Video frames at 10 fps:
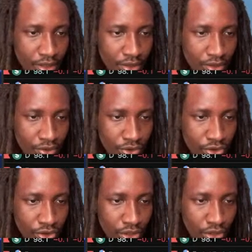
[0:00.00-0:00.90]
you're
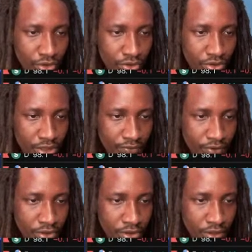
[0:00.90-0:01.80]
sure to save
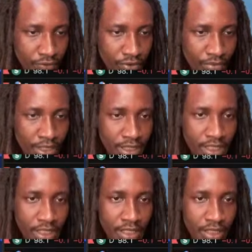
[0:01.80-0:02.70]
yourself from
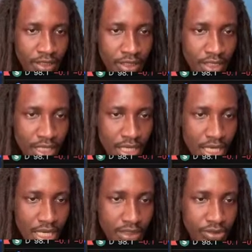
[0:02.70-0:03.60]
any
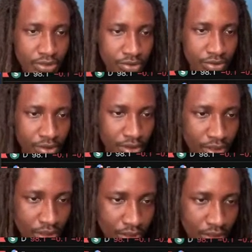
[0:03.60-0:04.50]
hassle
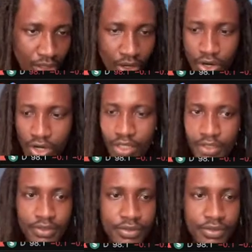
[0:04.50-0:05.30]
or